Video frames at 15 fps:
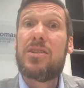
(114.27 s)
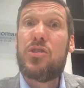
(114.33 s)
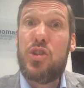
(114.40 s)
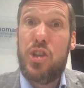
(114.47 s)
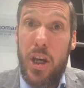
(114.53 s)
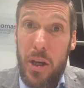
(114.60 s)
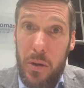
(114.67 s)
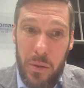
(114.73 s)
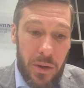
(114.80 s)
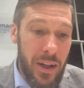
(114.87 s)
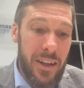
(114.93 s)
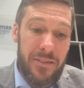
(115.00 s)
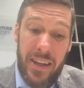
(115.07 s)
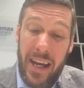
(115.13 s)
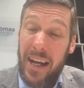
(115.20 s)
2.
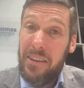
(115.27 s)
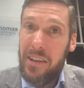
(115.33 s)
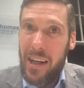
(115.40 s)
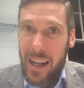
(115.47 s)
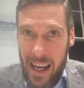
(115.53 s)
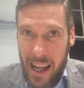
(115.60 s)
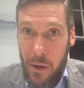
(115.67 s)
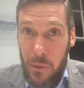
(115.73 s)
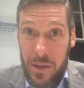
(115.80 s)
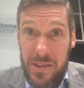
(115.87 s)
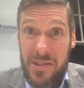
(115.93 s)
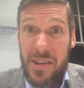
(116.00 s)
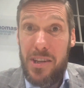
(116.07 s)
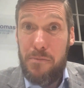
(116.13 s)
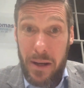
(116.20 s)
The annual
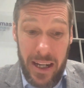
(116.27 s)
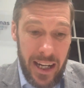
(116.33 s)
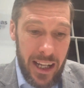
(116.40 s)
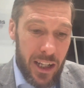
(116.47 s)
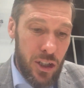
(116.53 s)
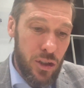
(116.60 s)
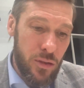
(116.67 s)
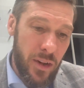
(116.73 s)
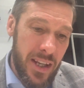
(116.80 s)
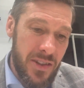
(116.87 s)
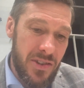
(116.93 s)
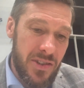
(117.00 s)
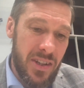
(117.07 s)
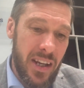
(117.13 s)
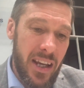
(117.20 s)
allowance has been
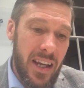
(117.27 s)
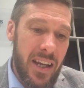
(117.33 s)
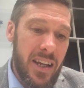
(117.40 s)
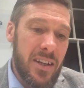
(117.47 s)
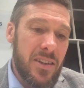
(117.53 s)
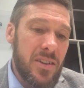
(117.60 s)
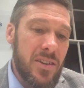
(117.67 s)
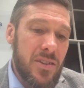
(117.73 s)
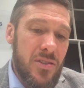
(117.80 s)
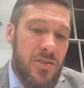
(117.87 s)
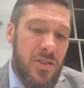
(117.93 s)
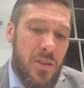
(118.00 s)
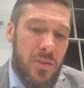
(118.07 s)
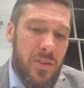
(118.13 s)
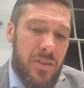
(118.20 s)
increased.
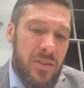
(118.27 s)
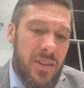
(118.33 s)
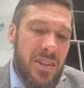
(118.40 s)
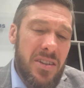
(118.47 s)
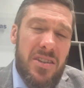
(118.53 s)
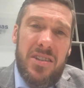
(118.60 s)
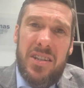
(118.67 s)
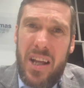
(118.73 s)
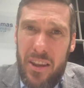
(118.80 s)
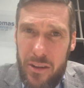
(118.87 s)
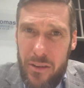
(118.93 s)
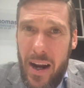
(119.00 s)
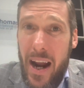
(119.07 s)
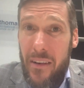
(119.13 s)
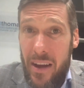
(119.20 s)
So this is another
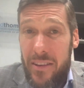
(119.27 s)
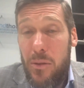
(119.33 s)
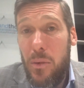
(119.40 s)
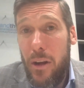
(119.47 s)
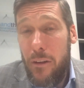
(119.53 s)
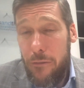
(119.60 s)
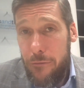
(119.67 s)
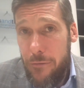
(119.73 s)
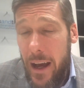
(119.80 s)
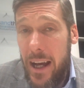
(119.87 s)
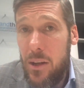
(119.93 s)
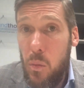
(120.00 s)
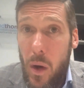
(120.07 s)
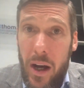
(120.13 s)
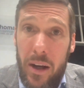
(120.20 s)
area that will
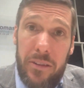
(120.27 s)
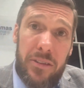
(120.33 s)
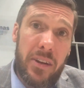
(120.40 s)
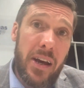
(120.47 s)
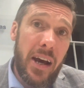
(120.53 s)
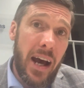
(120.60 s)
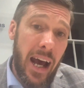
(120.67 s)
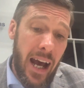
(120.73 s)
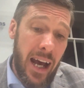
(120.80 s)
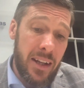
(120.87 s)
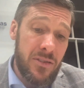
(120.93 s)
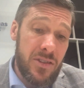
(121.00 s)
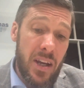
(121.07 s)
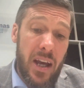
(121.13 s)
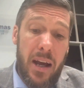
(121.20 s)
affect wealthier
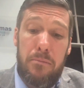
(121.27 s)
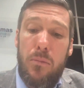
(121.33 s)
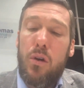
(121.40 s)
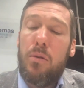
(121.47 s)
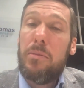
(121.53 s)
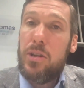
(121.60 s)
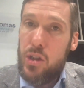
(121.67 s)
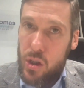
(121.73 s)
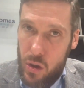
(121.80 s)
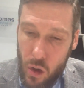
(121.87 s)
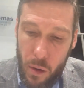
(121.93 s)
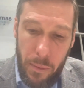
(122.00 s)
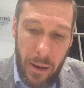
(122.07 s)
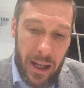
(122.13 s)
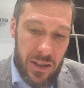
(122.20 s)
and more
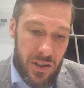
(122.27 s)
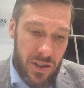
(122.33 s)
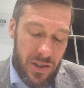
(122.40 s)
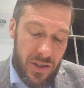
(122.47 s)
mature pension